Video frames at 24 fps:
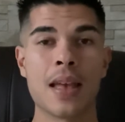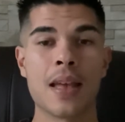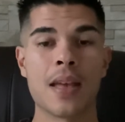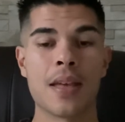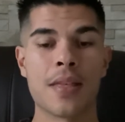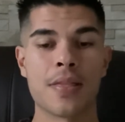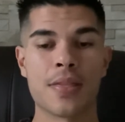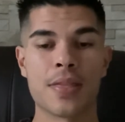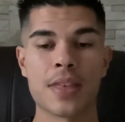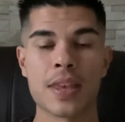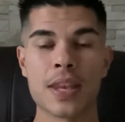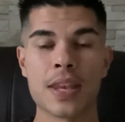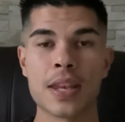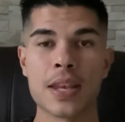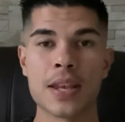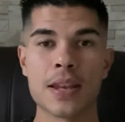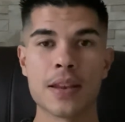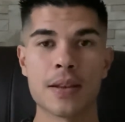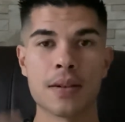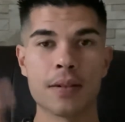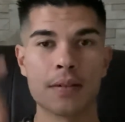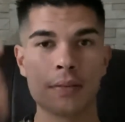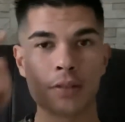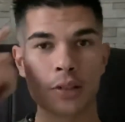the
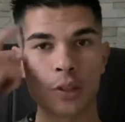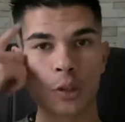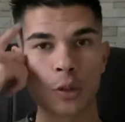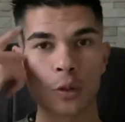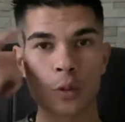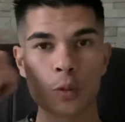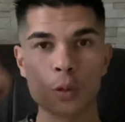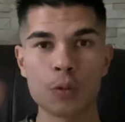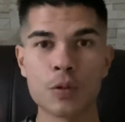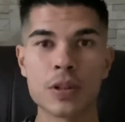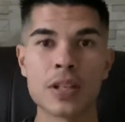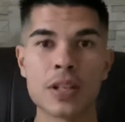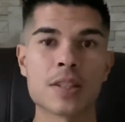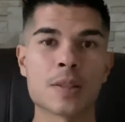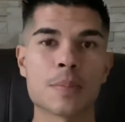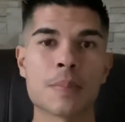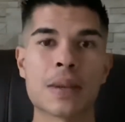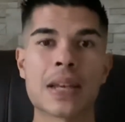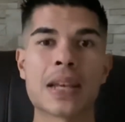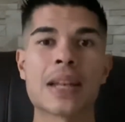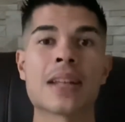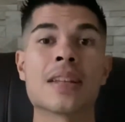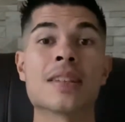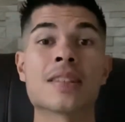story doesn't make
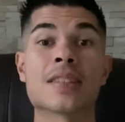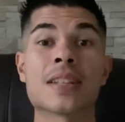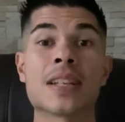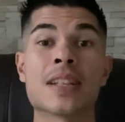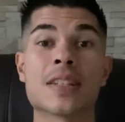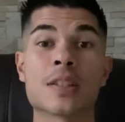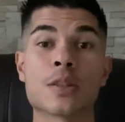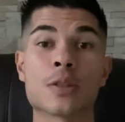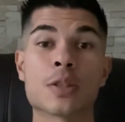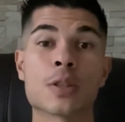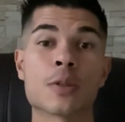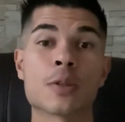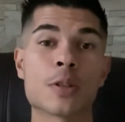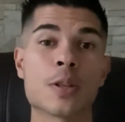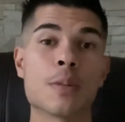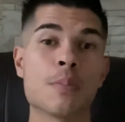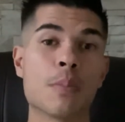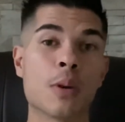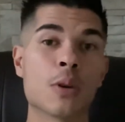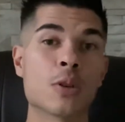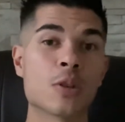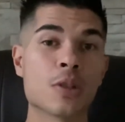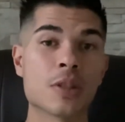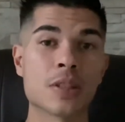any sense because it was the
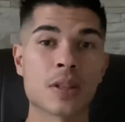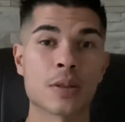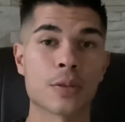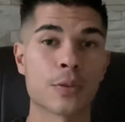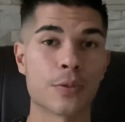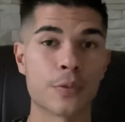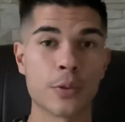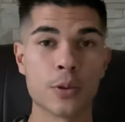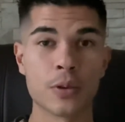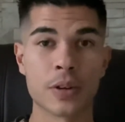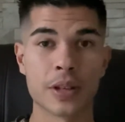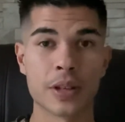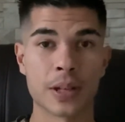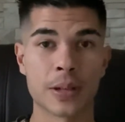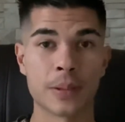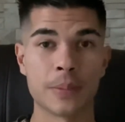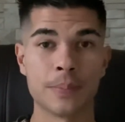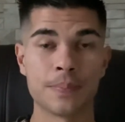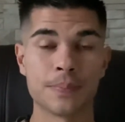emotions that was fueling it.